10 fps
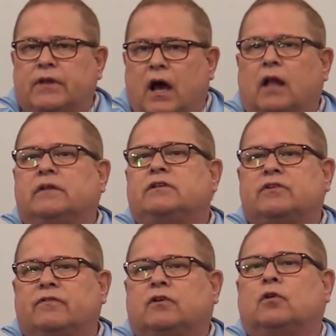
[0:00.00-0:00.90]
the knowledge
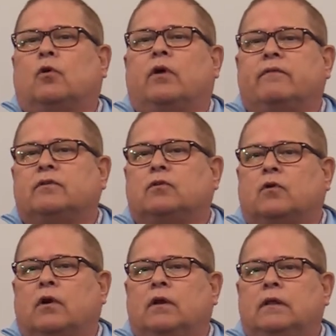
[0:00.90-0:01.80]
of the glory of the
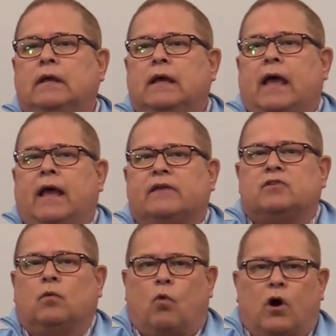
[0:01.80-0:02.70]
Lord as
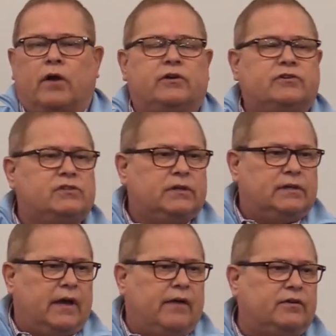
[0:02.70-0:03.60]
the waters
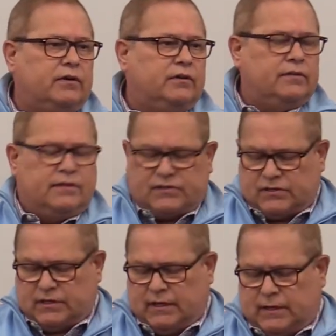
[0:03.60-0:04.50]
cover the
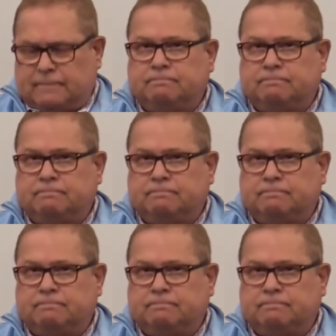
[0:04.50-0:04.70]
sea.